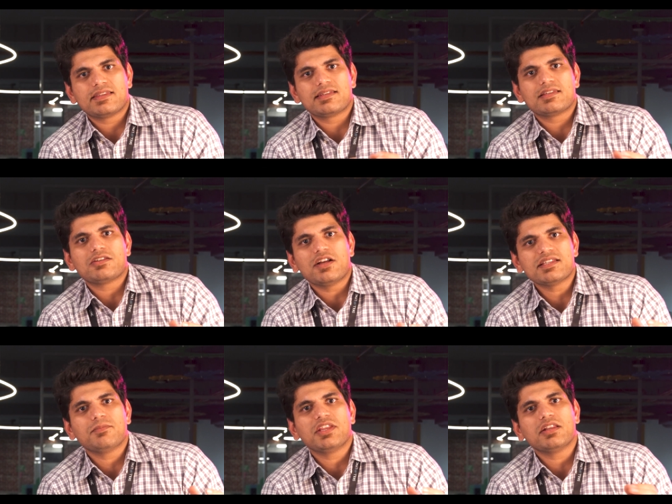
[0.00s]
This is
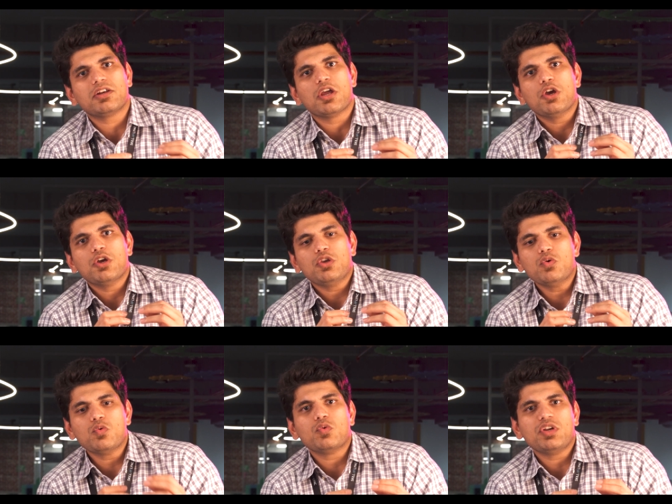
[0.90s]
not something that
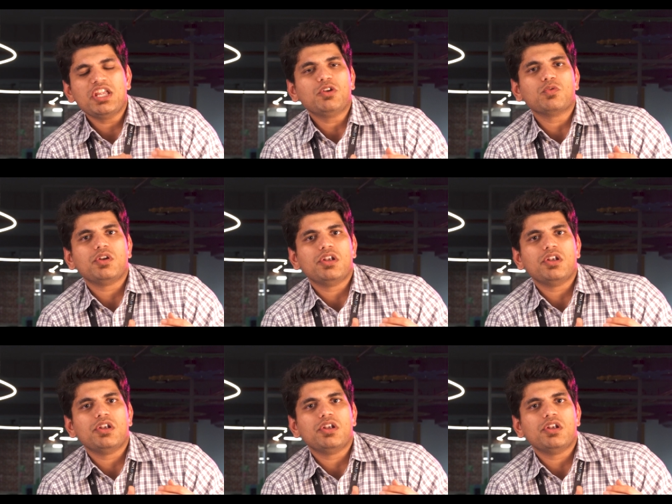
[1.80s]
you need to